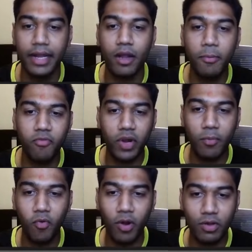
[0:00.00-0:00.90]
now before I
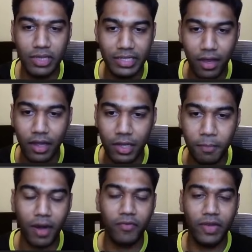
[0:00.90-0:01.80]
move on to this other
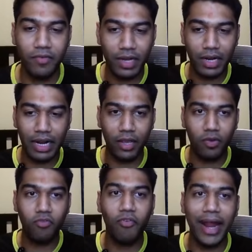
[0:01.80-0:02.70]
part where we are clicking on
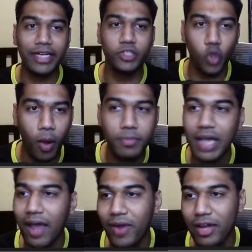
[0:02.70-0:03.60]
find jobs,
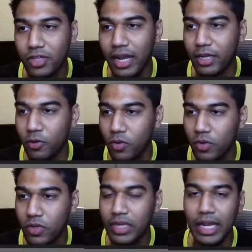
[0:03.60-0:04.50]
I would actually like to
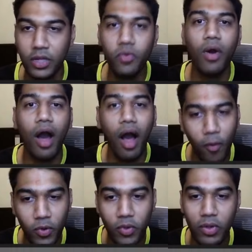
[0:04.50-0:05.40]
tell you how
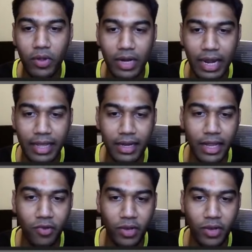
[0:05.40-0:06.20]
to click, like,